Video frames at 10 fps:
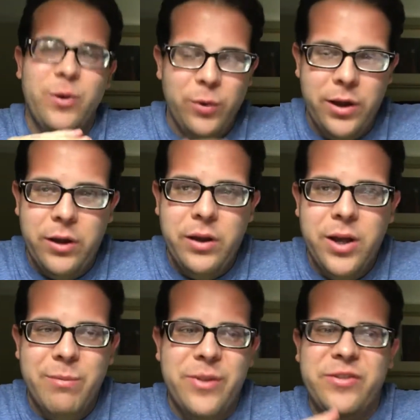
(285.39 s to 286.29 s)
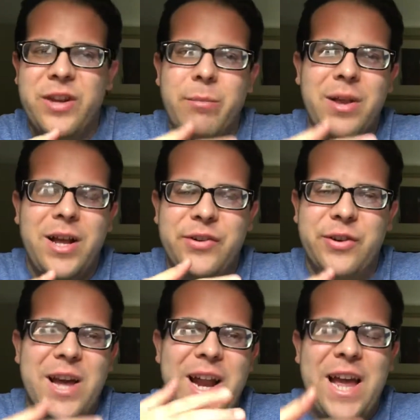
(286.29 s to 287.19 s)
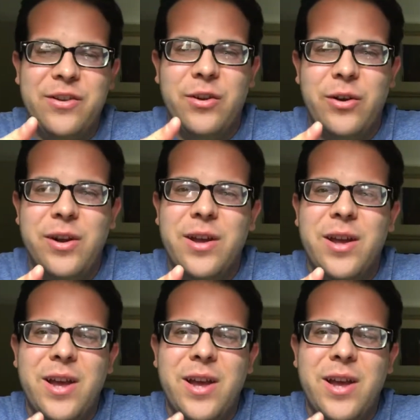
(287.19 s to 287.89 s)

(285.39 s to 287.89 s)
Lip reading: really good, and the subplots are not as good,